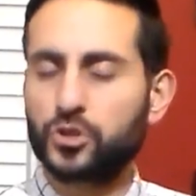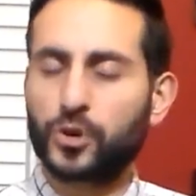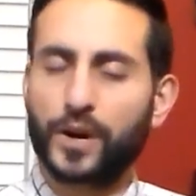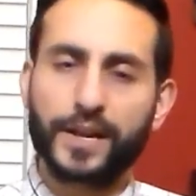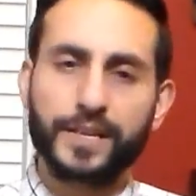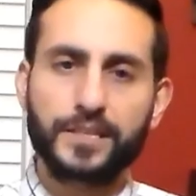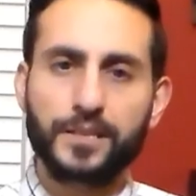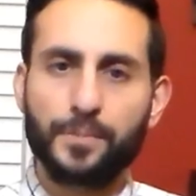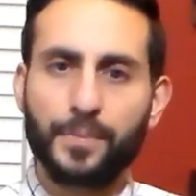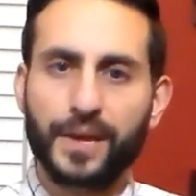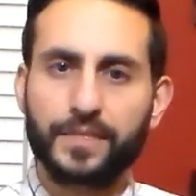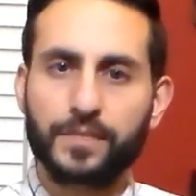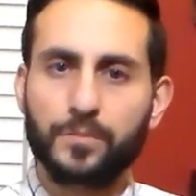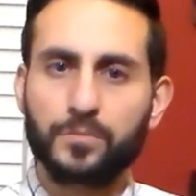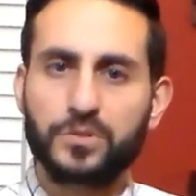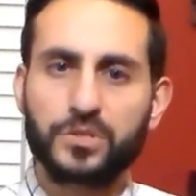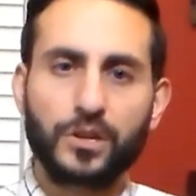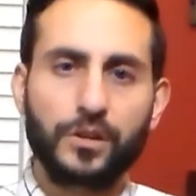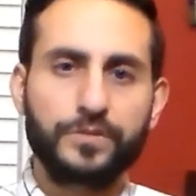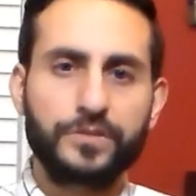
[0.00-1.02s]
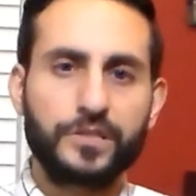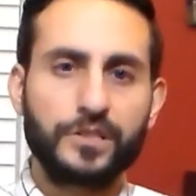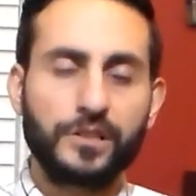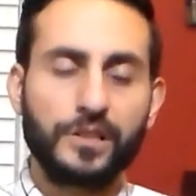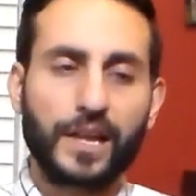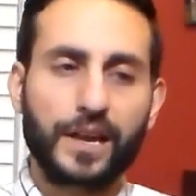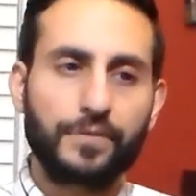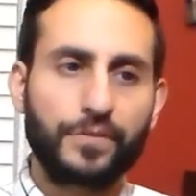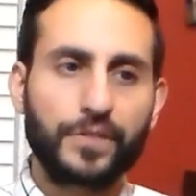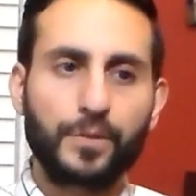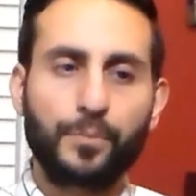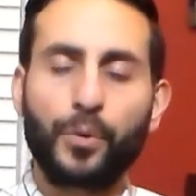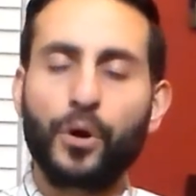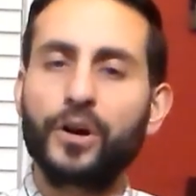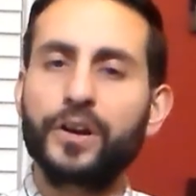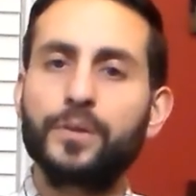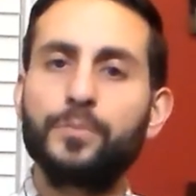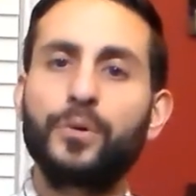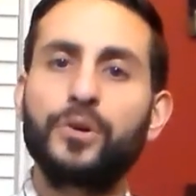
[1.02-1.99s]
trying to make themselves the life of the
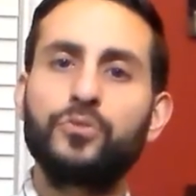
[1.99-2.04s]
party,